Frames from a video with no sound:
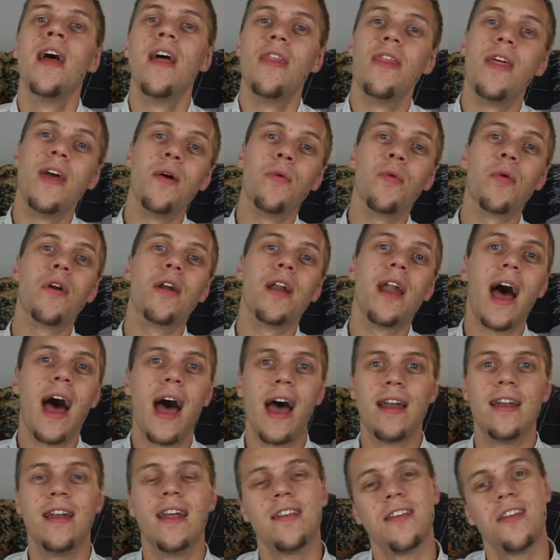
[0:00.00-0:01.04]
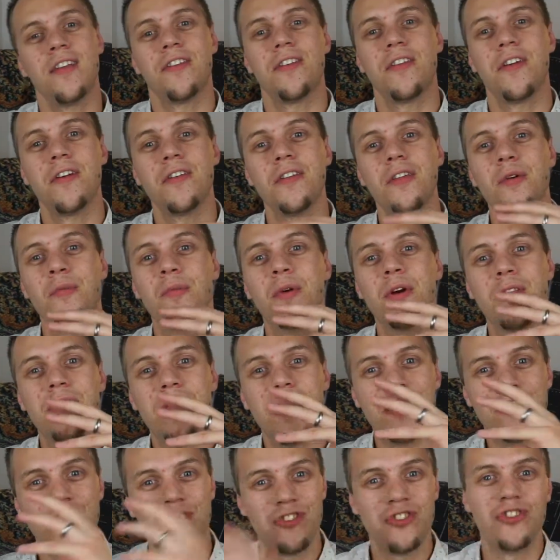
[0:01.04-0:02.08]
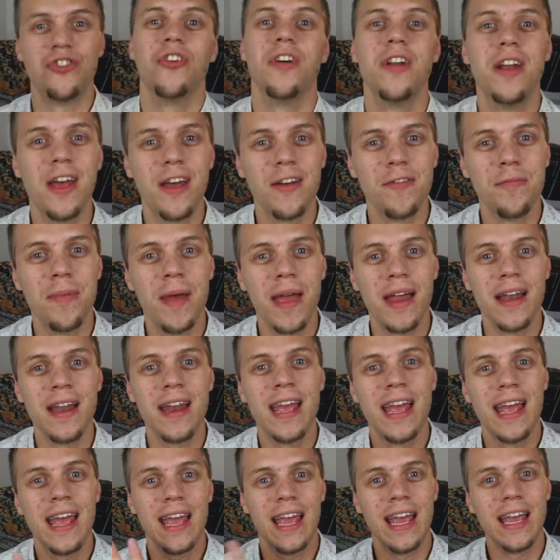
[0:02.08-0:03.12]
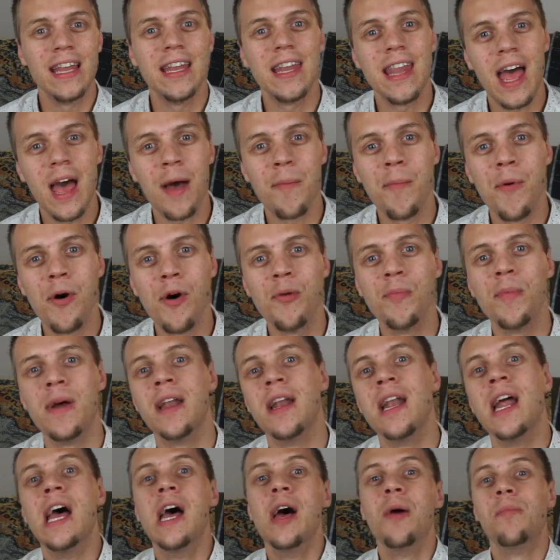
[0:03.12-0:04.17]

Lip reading: They were not necessarily where they should have been in that moment,